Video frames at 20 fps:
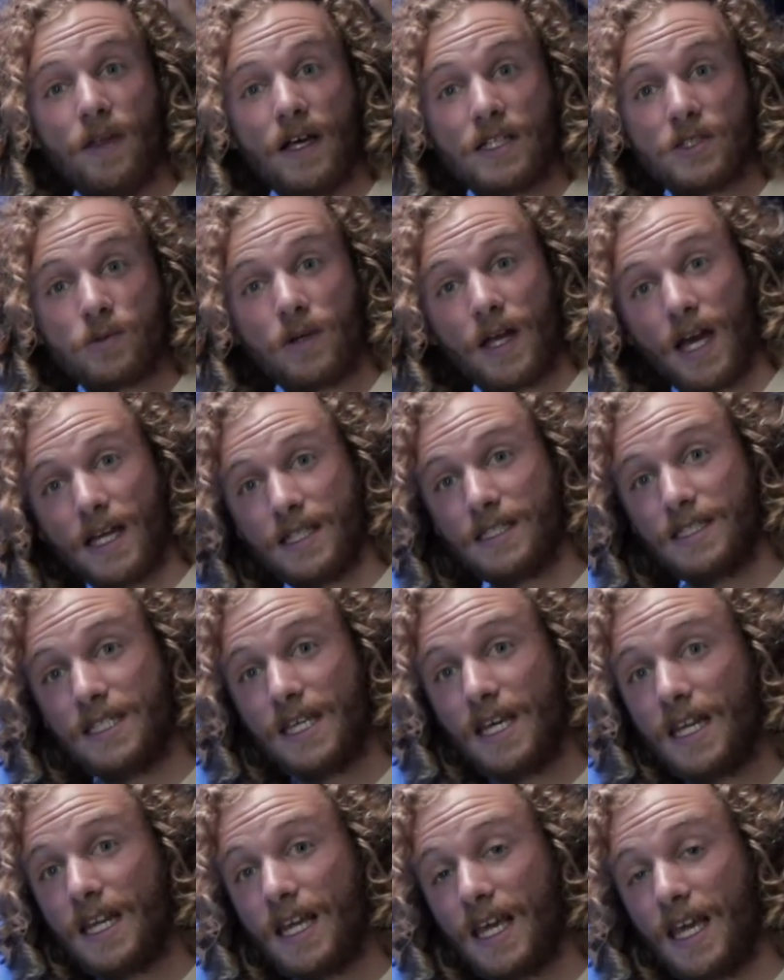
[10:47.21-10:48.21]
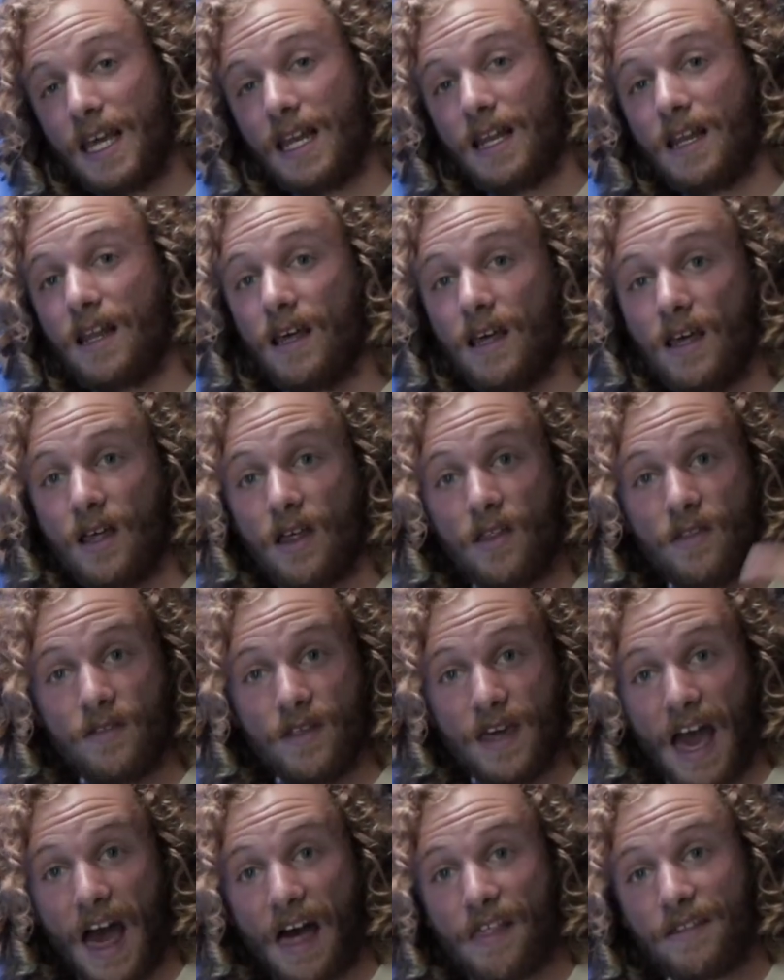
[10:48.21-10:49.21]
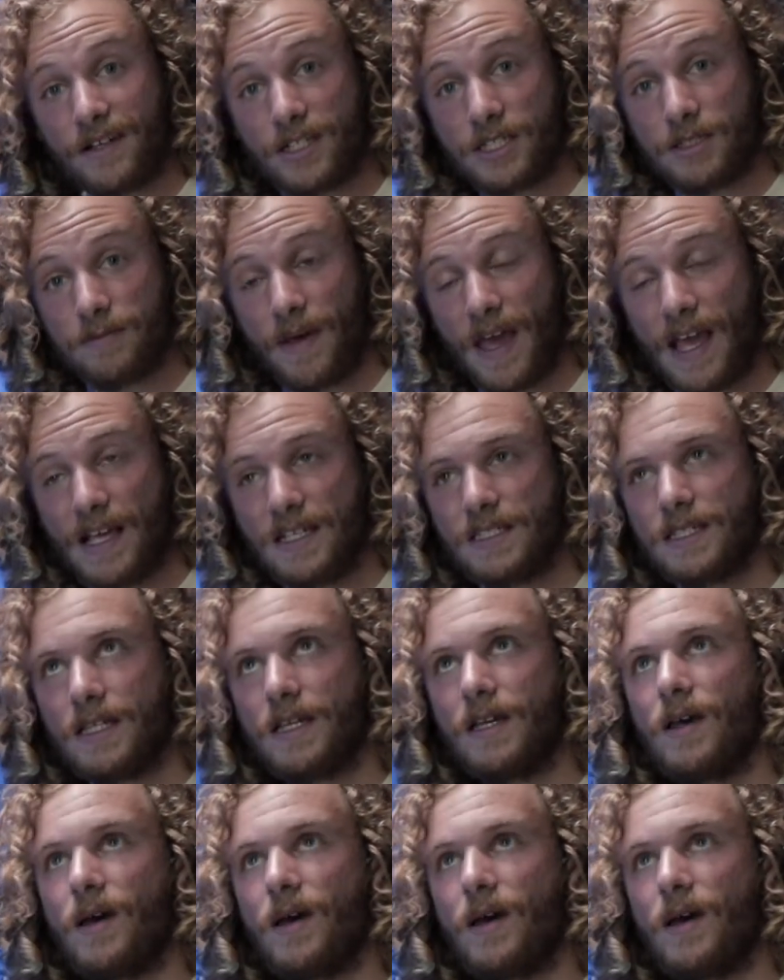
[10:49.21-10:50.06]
That's what I did in the other space,